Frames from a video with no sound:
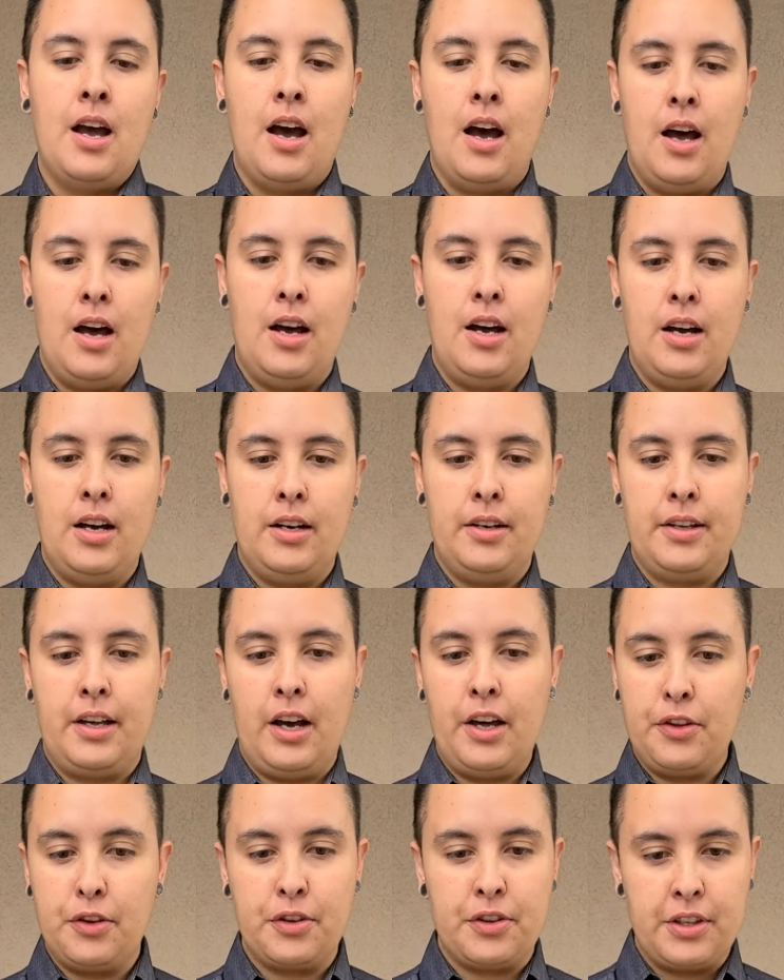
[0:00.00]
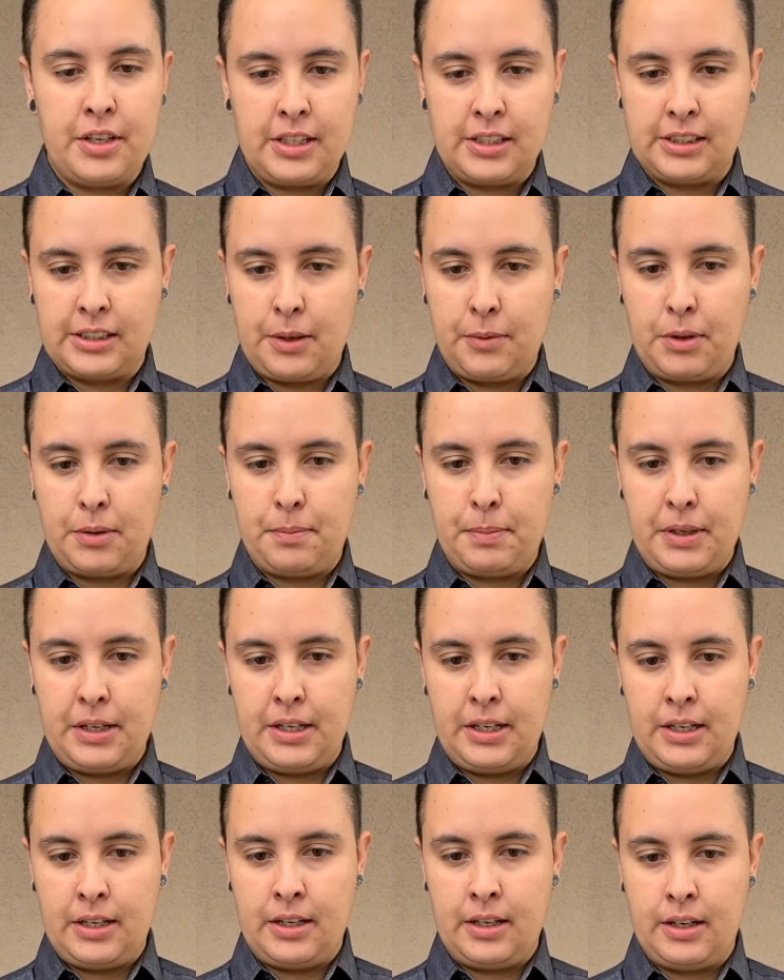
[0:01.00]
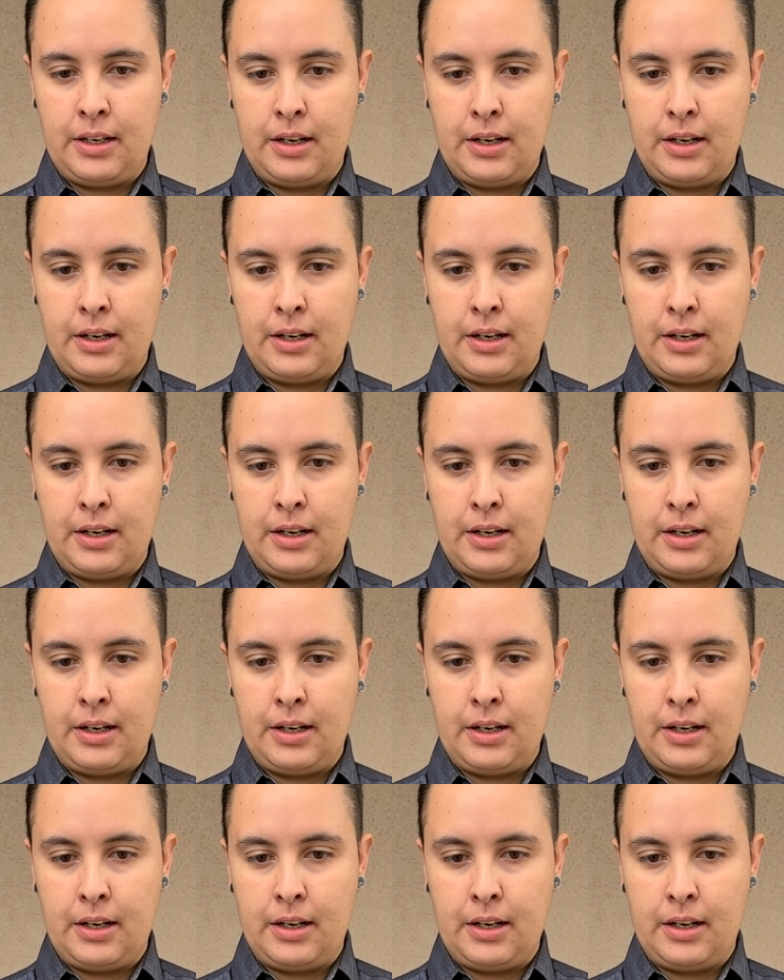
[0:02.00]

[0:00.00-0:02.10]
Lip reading: Other things that would be